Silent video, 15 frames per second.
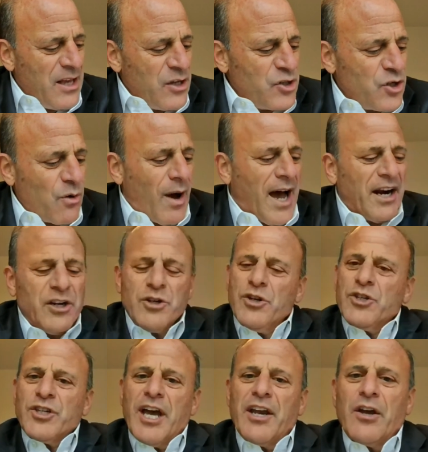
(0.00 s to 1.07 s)
So how did you
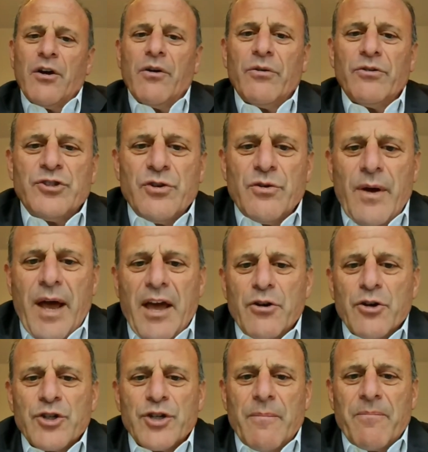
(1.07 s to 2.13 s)
decide to go to
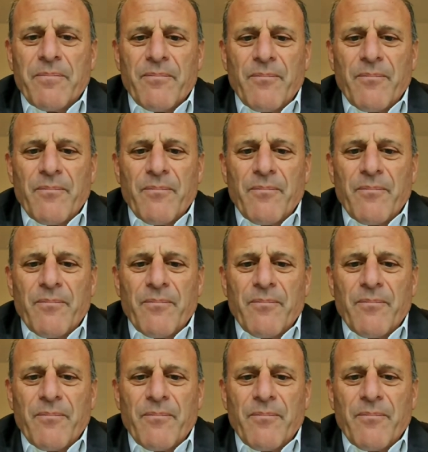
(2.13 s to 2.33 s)
Anderson?